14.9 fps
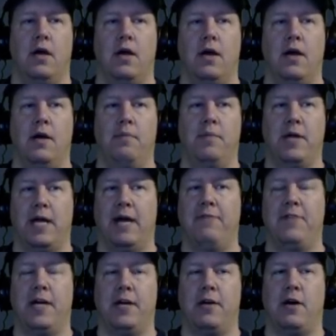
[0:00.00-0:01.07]
Uh, but
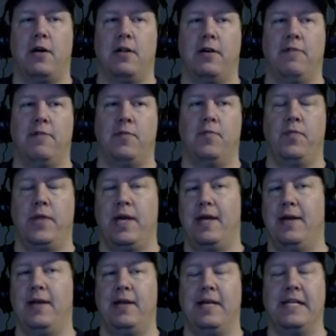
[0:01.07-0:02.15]
I've done all of them,
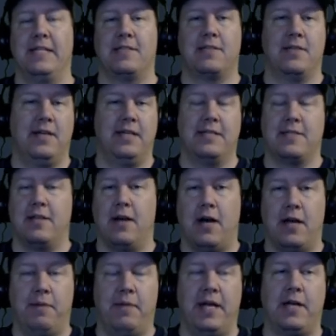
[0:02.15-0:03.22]
and it's it's an
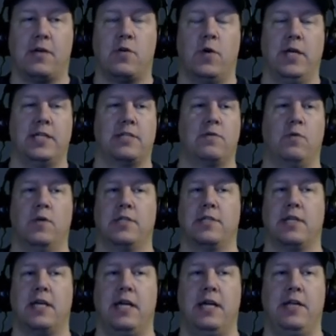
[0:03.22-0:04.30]
automated quest. Once
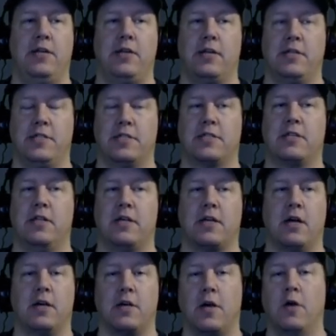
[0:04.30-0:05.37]
again, you can just click
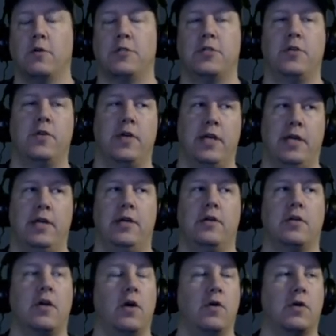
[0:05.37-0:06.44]
on go to, and it'll go